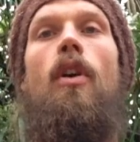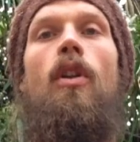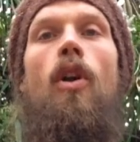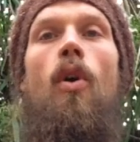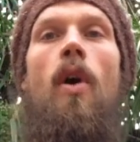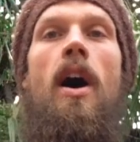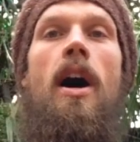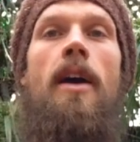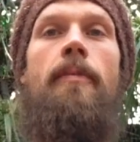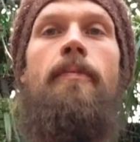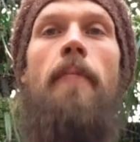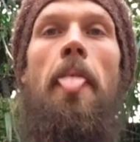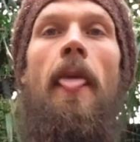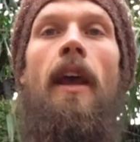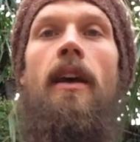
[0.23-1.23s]
Aloha,
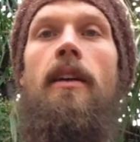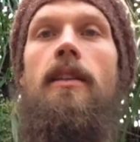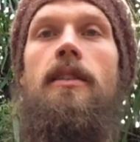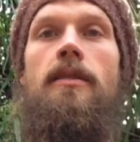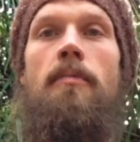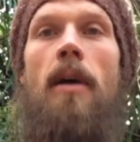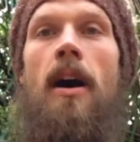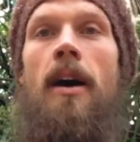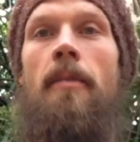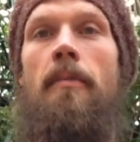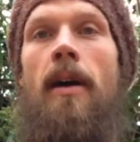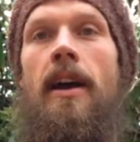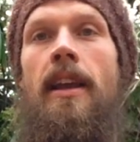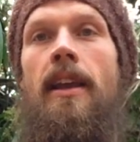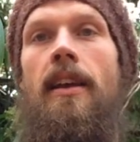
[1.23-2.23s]
this is Maha
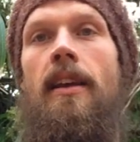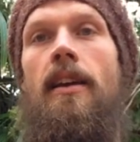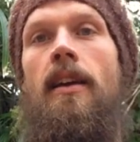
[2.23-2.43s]
Mike.